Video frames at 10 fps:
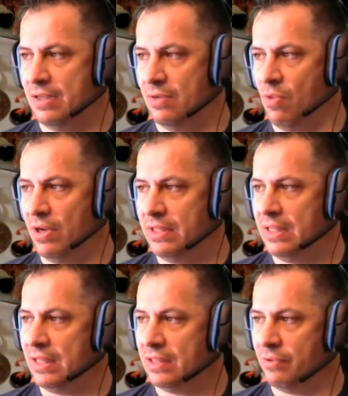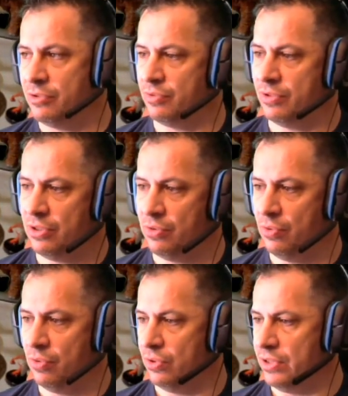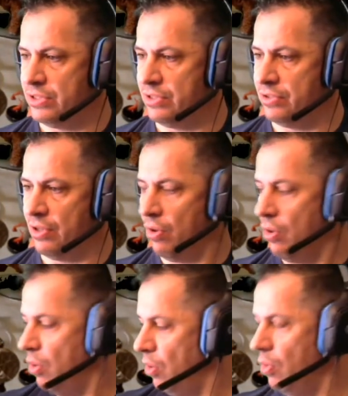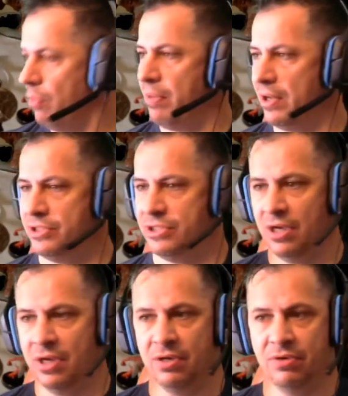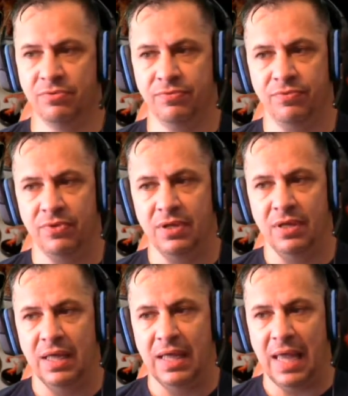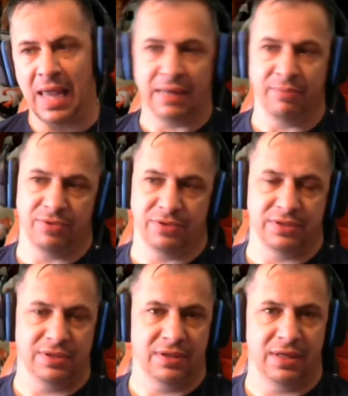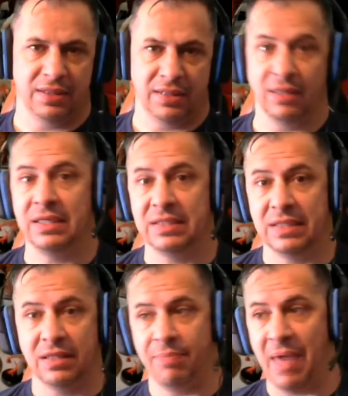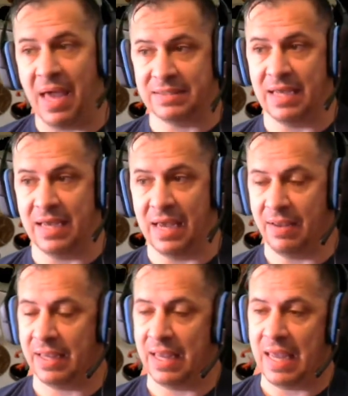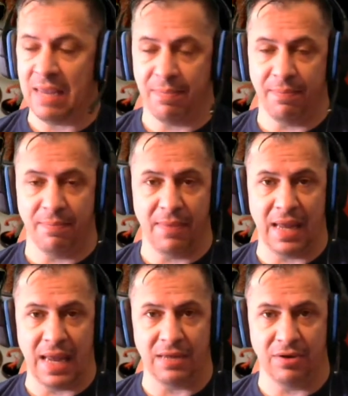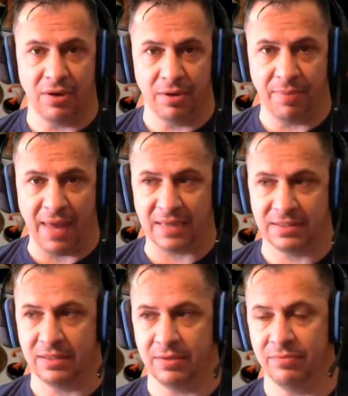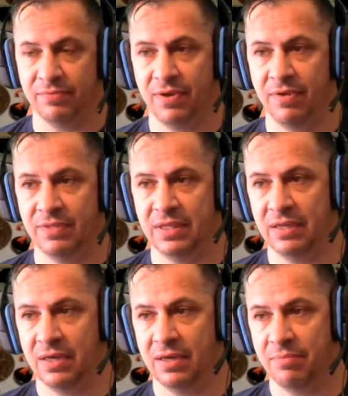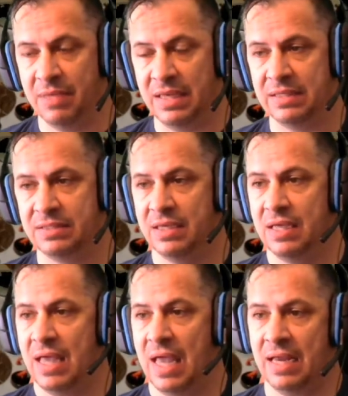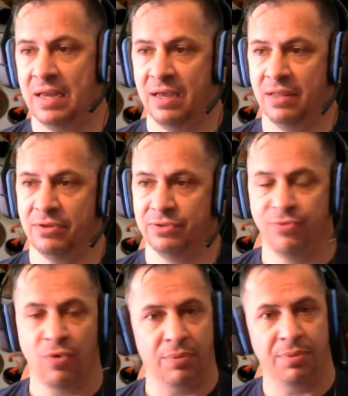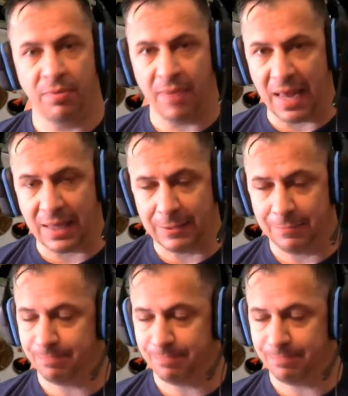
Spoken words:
One thing I thought was really cool is there's a whole bunch of animals, at least in the packs I got. I got eight packs of the minis, and there's four per pack.